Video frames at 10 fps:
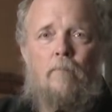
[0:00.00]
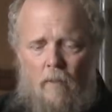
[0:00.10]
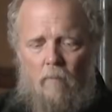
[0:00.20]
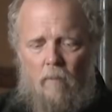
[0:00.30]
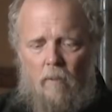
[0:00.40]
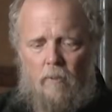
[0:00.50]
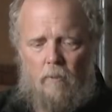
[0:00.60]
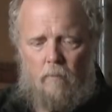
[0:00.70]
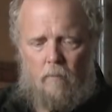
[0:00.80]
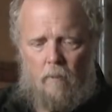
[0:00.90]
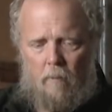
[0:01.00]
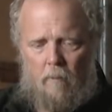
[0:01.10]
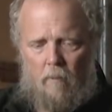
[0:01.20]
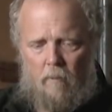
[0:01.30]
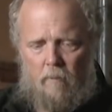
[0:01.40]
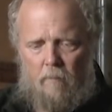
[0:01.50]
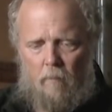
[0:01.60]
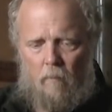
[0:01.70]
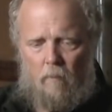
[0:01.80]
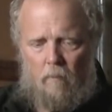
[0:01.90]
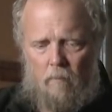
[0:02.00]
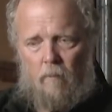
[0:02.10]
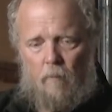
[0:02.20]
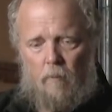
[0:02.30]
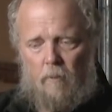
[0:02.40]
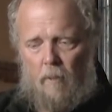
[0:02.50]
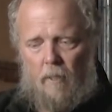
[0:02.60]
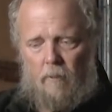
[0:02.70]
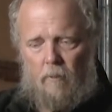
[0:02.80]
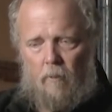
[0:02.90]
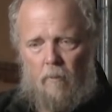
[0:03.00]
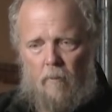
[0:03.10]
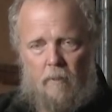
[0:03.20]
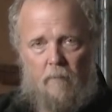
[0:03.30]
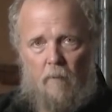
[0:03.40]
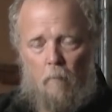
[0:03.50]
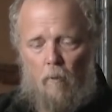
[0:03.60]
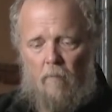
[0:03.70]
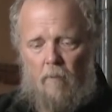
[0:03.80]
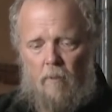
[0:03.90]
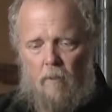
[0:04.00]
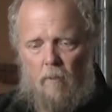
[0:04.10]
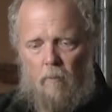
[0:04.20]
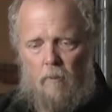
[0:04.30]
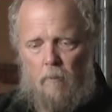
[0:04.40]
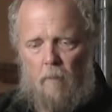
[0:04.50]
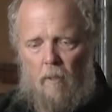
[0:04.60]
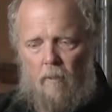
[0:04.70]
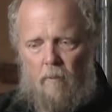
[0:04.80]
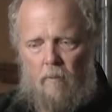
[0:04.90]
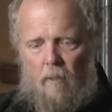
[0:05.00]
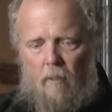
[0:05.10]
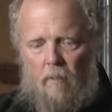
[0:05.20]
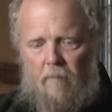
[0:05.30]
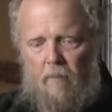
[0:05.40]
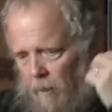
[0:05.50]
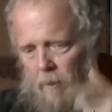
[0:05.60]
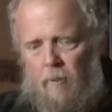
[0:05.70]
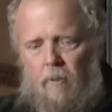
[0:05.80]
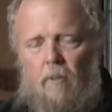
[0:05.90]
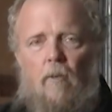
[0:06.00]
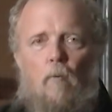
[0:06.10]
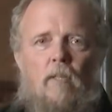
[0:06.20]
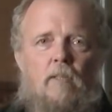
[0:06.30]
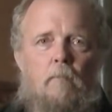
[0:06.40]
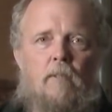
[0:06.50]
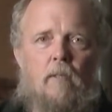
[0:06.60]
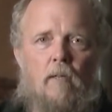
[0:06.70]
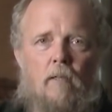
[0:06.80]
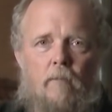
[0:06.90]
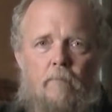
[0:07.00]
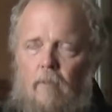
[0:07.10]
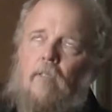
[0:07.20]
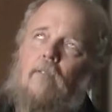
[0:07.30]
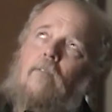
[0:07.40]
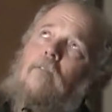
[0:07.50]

I have a lizard coming across the floor. Unfortunately, I can't show you because if I move, he's going to lose his mind and take off. He's just sitting there watching me talk. He's like,